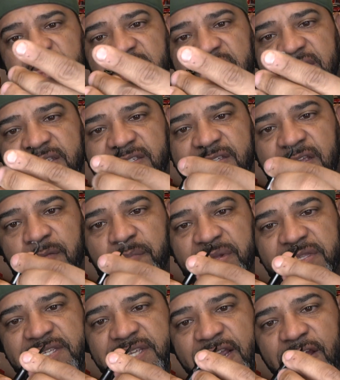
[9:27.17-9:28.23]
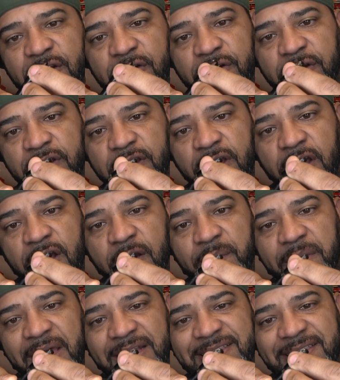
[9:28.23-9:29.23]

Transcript: this particular um,